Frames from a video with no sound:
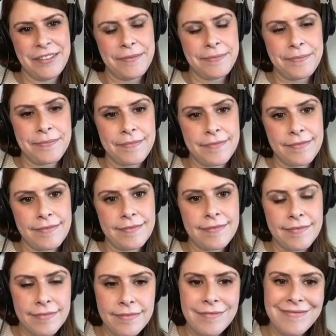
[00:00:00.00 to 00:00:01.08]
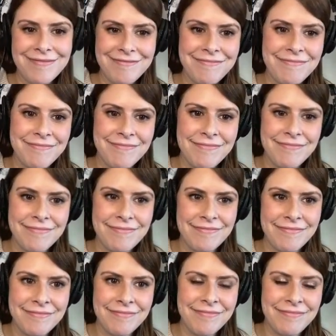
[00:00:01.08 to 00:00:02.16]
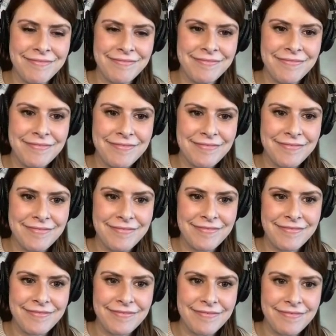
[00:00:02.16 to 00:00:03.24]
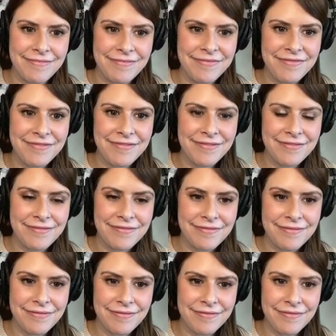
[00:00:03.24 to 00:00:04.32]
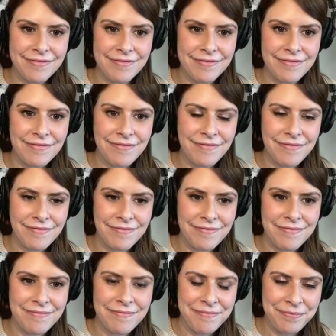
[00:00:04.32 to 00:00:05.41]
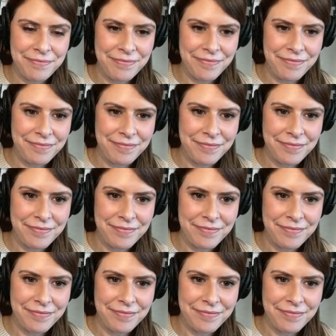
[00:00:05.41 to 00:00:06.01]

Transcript: The person shown says nothing.